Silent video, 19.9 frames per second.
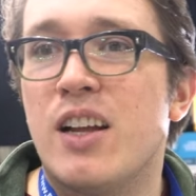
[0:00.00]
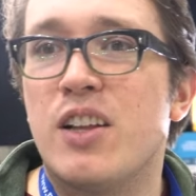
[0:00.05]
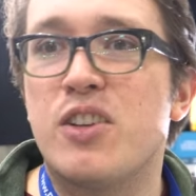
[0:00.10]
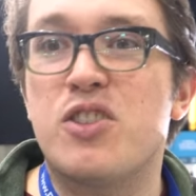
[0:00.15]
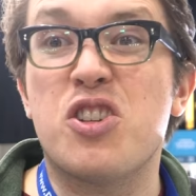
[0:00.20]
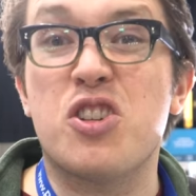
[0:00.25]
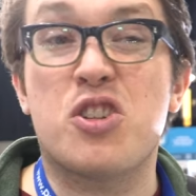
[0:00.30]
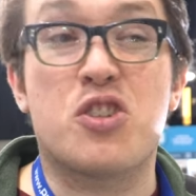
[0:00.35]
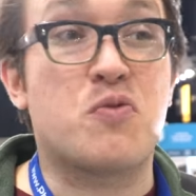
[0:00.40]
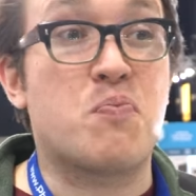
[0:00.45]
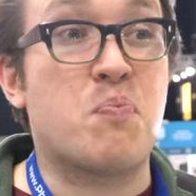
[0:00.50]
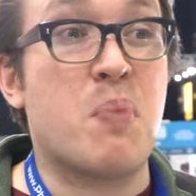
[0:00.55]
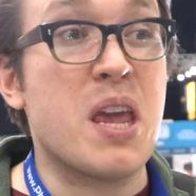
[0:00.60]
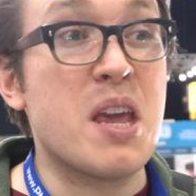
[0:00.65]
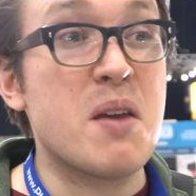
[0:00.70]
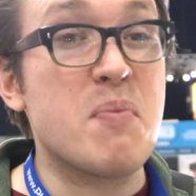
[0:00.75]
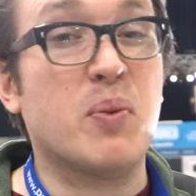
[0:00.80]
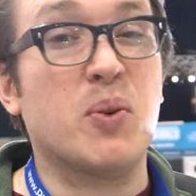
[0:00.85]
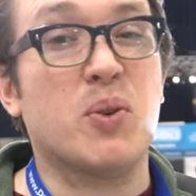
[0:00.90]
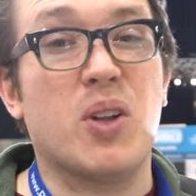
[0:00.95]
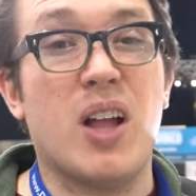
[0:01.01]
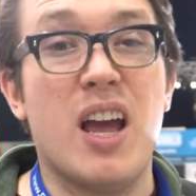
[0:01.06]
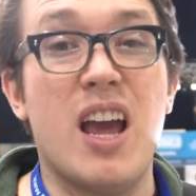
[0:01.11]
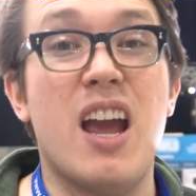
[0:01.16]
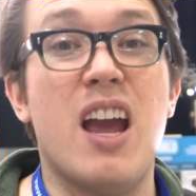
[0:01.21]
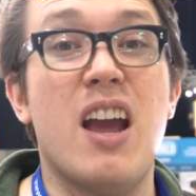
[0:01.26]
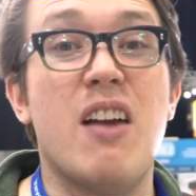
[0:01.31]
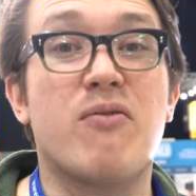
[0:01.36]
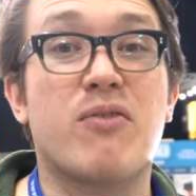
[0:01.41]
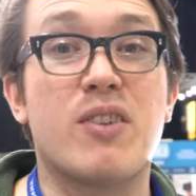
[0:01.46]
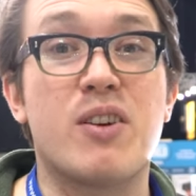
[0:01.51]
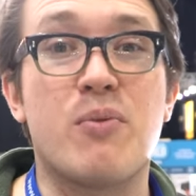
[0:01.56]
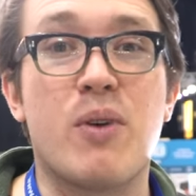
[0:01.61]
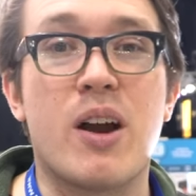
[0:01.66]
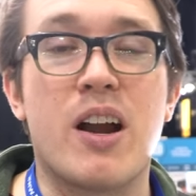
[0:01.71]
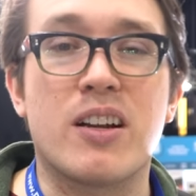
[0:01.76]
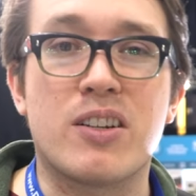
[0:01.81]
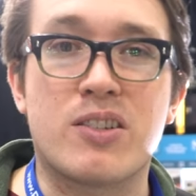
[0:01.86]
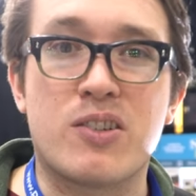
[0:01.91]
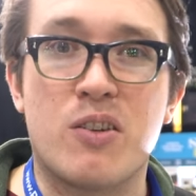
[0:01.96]
There's just people
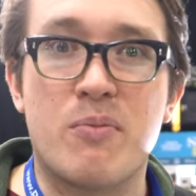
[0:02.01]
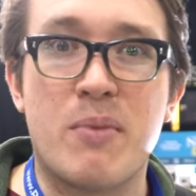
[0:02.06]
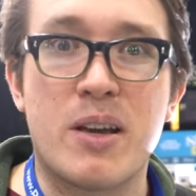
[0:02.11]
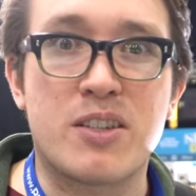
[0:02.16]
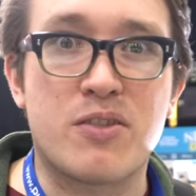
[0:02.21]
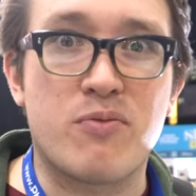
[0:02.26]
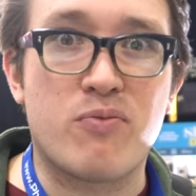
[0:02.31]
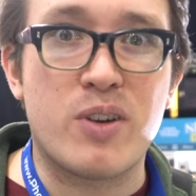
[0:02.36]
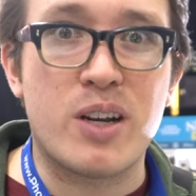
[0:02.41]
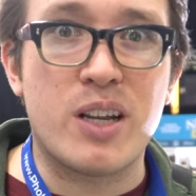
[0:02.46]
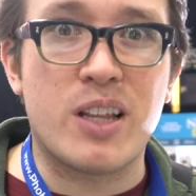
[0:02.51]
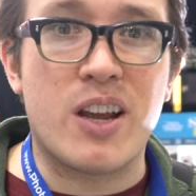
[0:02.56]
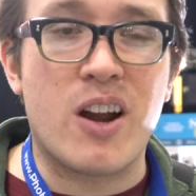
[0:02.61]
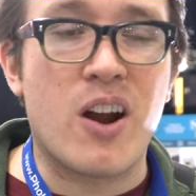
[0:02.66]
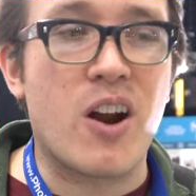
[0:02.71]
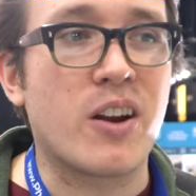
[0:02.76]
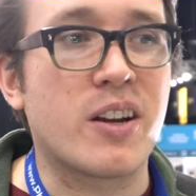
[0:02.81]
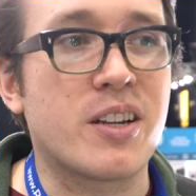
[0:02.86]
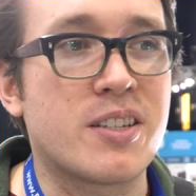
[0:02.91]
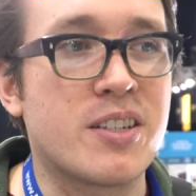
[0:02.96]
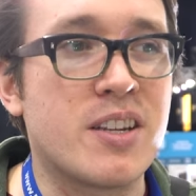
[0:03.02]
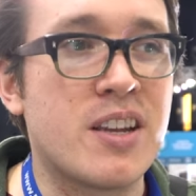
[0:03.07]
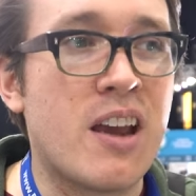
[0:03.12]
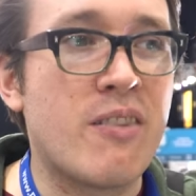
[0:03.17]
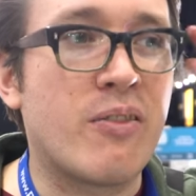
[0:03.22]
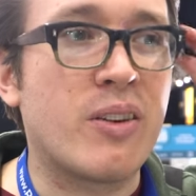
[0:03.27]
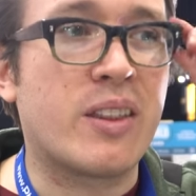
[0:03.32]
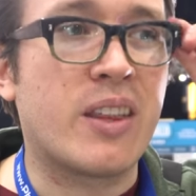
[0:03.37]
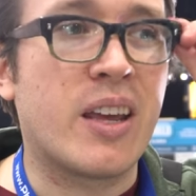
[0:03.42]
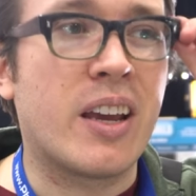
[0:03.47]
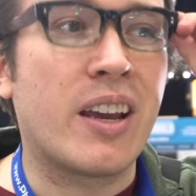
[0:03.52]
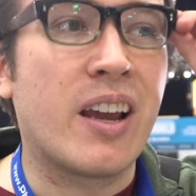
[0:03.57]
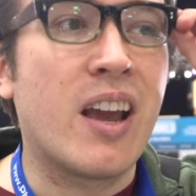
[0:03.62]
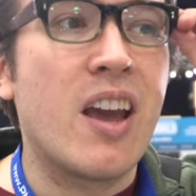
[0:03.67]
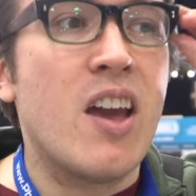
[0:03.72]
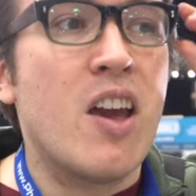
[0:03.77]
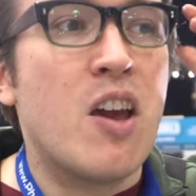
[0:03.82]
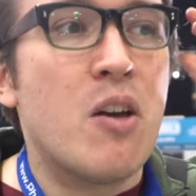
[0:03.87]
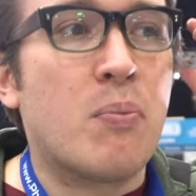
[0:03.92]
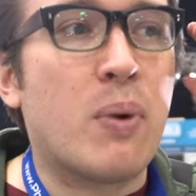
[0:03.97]
everywhere, so it makes it really hard to see everything.
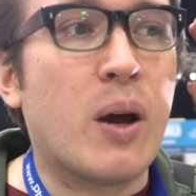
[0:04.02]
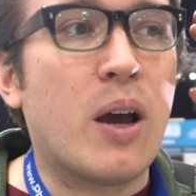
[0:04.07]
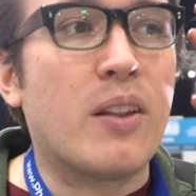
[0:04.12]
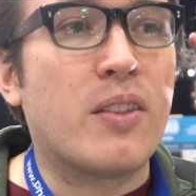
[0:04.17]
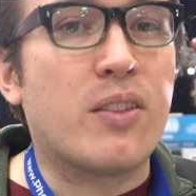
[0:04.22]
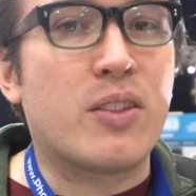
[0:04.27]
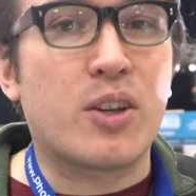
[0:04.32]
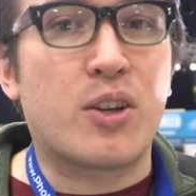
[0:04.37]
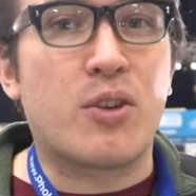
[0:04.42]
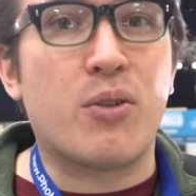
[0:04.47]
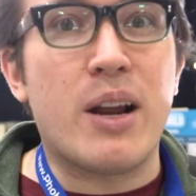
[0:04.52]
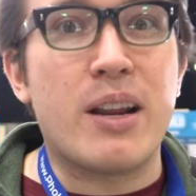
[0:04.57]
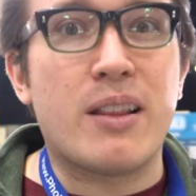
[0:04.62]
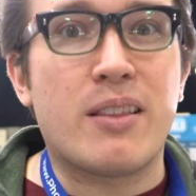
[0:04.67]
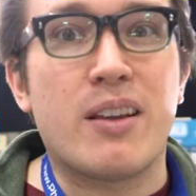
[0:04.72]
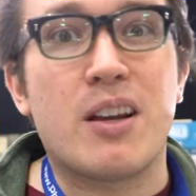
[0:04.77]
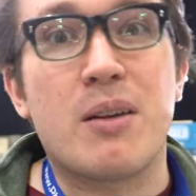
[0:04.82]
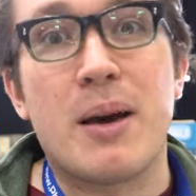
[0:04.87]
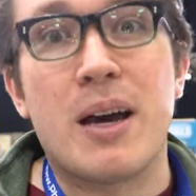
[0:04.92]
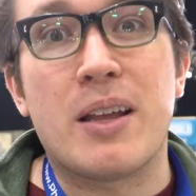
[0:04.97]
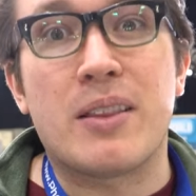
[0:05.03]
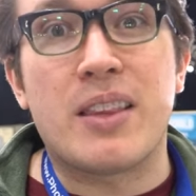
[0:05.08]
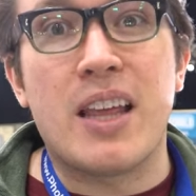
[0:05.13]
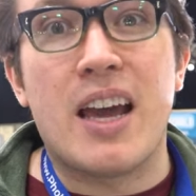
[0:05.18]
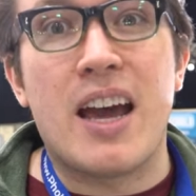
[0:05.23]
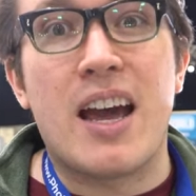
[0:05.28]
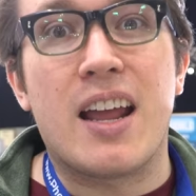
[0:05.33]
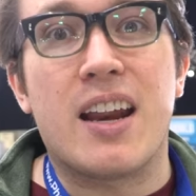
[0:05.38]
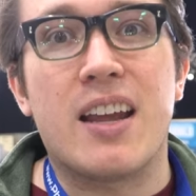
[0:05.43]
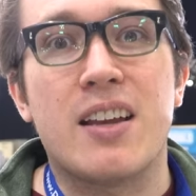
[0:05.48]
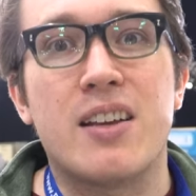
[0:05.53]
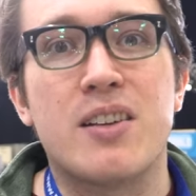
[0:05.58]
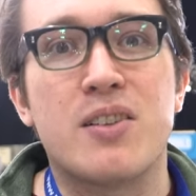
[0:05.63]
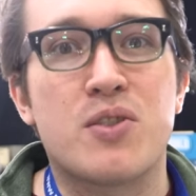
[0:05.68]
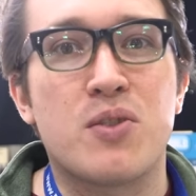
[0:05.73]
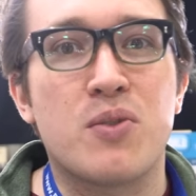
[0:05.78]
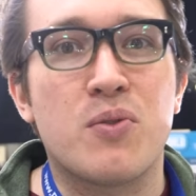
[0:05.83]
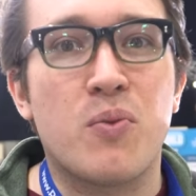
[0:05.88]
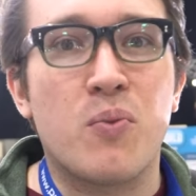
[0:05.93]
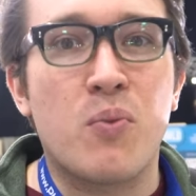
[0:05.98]
But the great thing about that
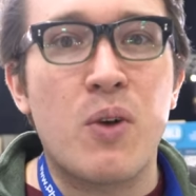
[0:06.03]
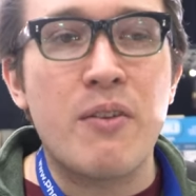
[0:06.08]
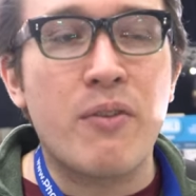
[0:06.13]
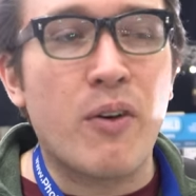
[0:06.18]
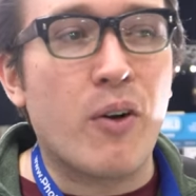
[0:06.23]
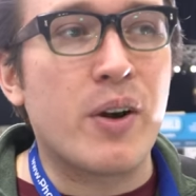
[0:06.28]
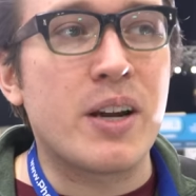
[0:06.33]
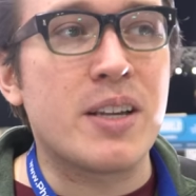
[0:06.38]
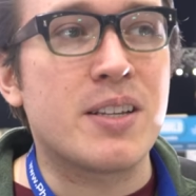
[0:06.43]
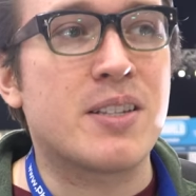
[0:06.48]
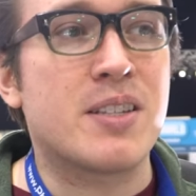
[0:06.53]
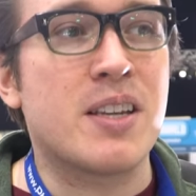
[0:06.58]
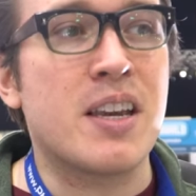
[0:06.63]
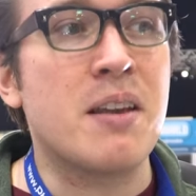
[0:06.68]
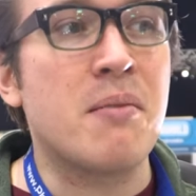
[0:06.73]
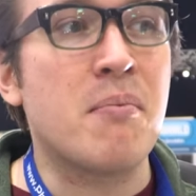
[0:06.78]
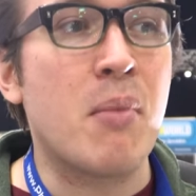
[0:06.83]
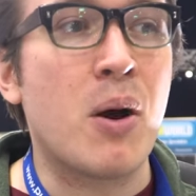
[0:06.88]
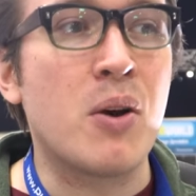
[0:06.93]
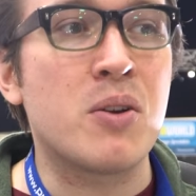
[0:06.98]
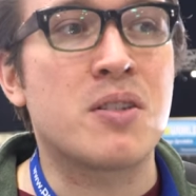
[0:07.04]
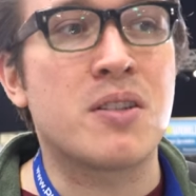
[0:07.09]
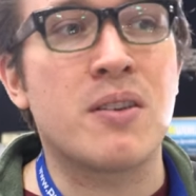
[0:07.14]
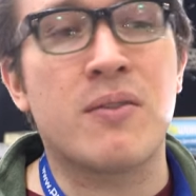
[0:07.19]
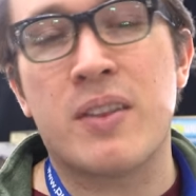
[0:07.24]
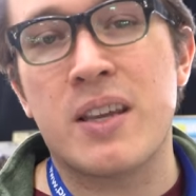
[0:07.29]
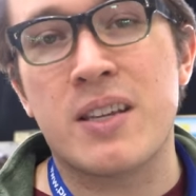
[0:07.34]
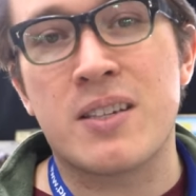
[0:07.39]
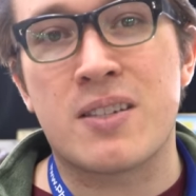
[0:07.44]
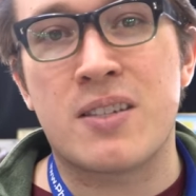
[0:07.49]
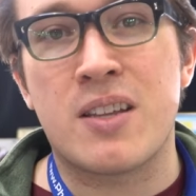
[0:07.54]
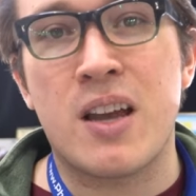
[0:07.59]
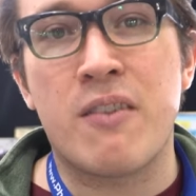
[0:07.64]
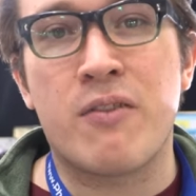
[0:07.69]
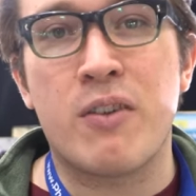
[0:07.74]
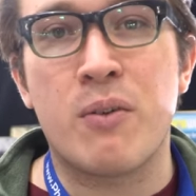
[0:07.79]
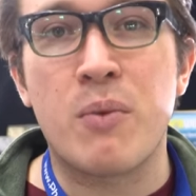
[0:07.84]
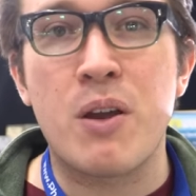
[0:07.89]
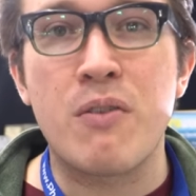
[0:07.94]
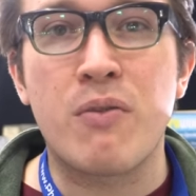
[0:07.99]
is we've already seen most of this
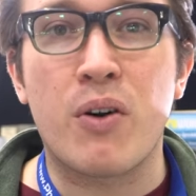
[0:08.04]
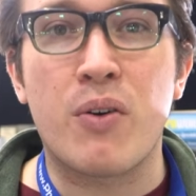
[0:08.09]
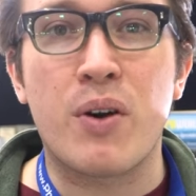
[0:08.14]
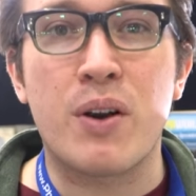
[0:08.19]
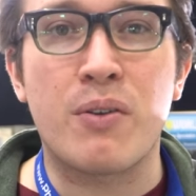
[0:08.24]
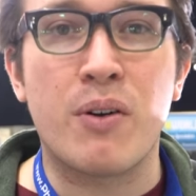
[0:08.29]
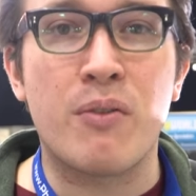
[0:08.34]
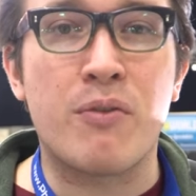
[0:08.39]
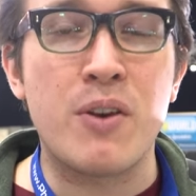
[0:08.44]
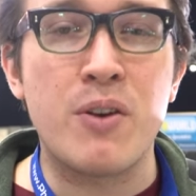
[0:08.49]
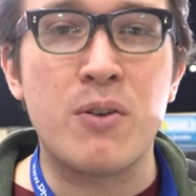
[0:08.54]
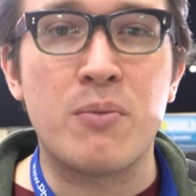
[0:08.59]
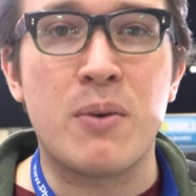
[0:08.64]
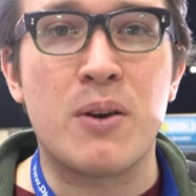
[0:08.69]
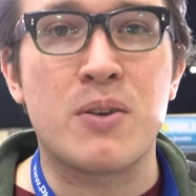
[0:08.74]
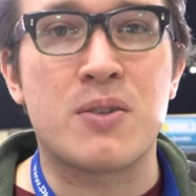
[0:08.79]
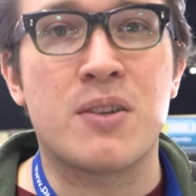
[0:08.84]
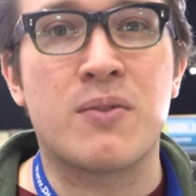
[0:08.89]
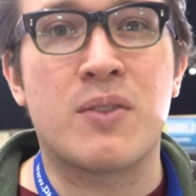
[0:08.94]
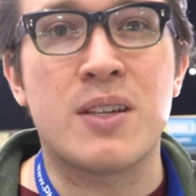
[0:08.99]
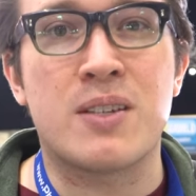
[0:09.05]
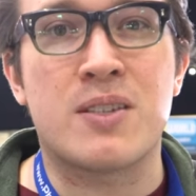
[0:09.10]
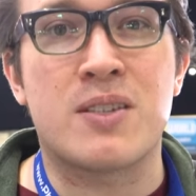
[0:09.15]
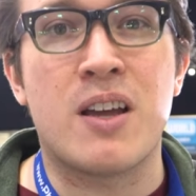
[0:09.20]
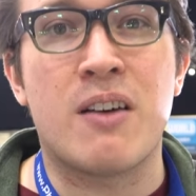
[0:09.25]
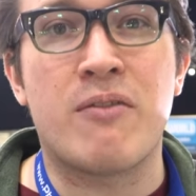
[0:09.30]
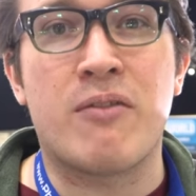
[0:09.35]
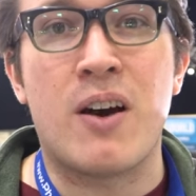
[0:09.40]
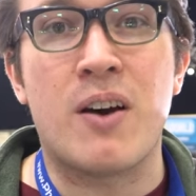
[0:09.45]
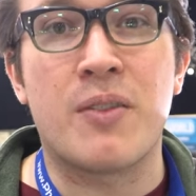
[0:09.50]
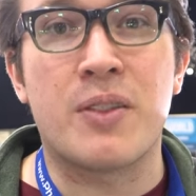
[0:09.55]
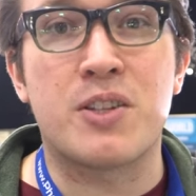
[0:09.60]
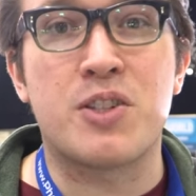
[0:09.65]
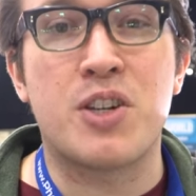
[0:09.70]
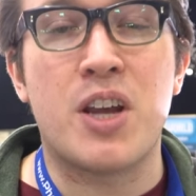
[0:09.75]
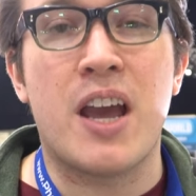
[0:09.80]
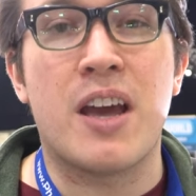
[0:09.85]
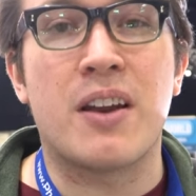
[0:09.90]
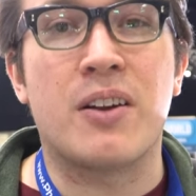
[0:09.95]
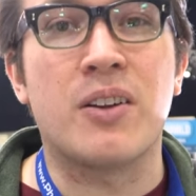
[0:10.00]
stuff, and we've already reviewed most of this stuff on the
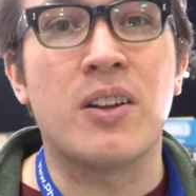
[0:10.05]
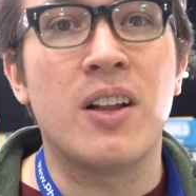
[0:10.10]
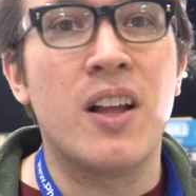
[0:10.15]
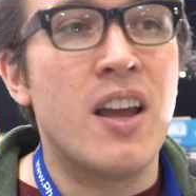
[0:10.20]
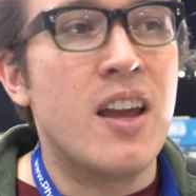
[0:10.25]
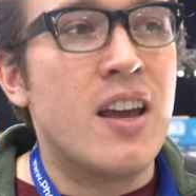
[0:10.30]
channel.